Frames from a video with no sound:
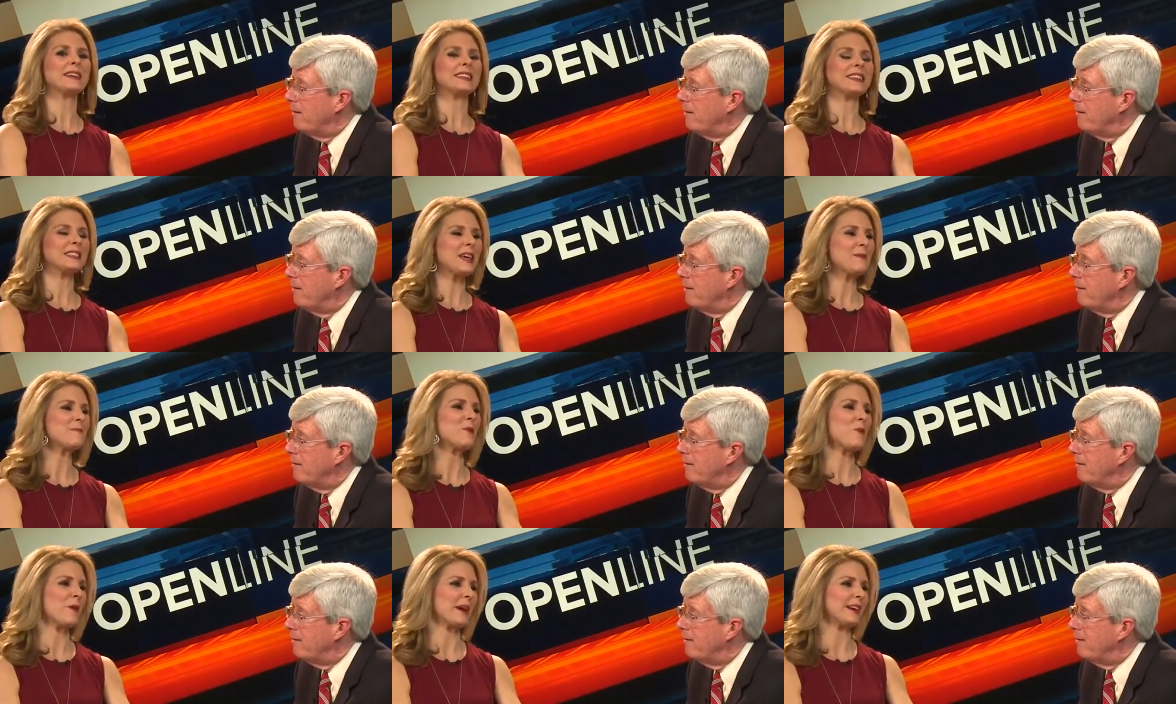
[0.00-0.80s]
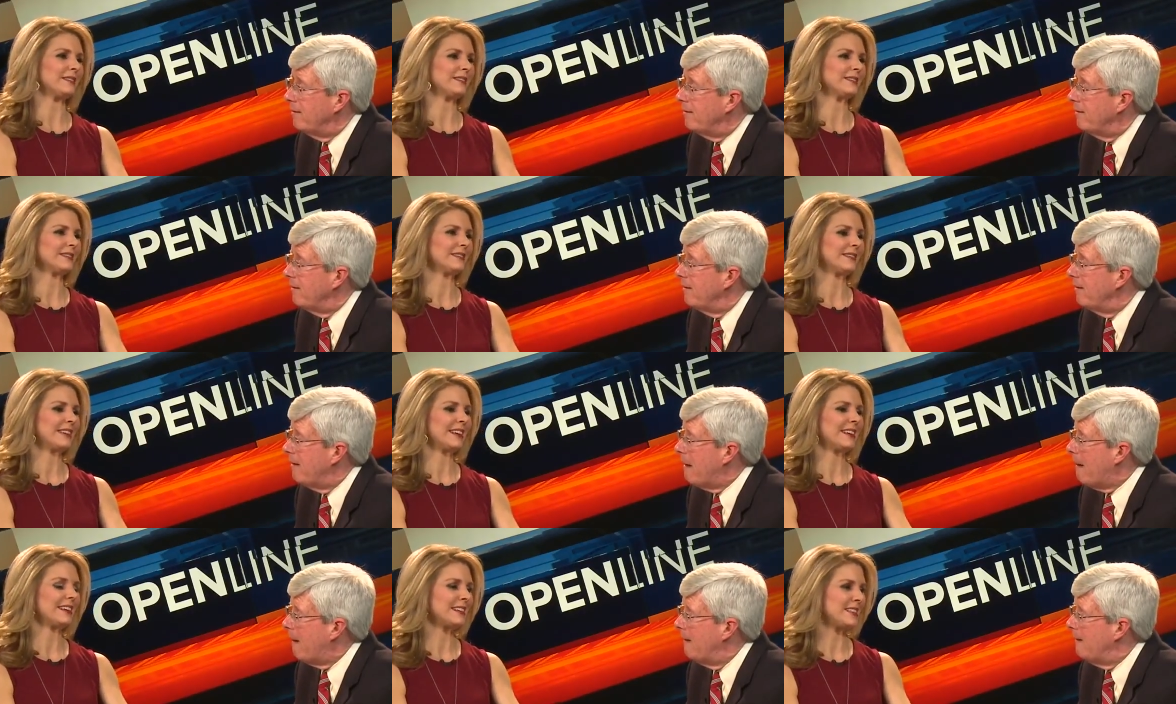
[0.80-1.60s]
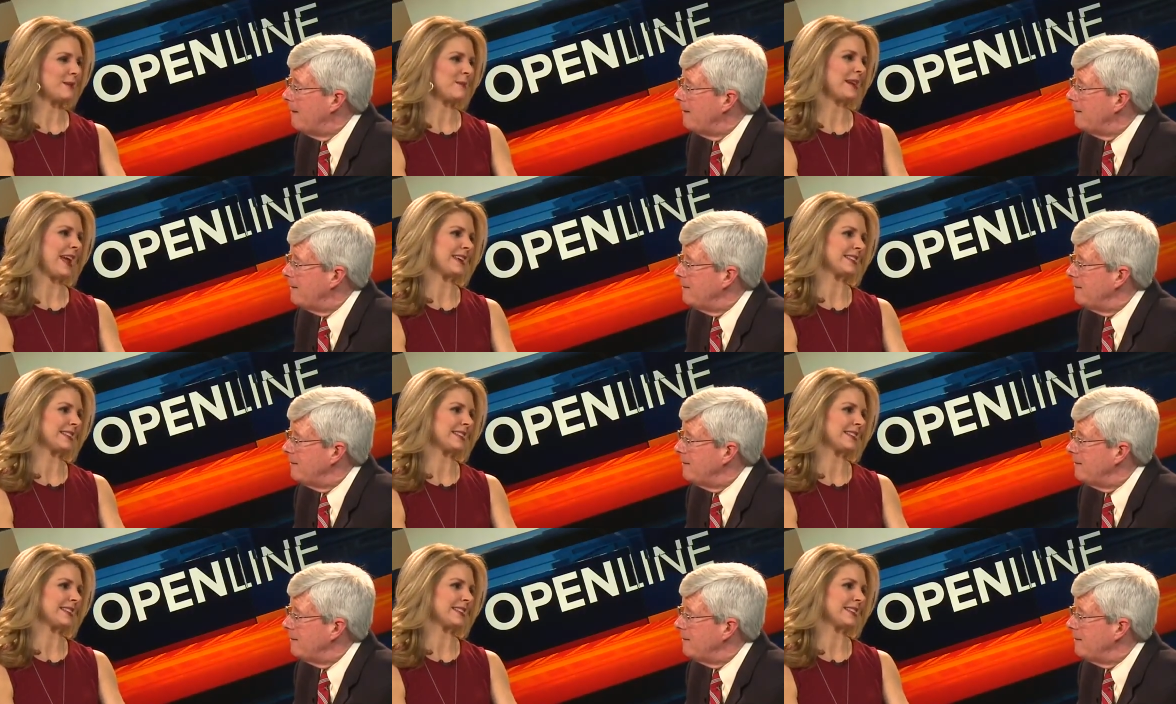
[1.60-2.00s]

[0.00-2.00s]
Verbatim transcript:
Speaker 1: Because at some point, somebody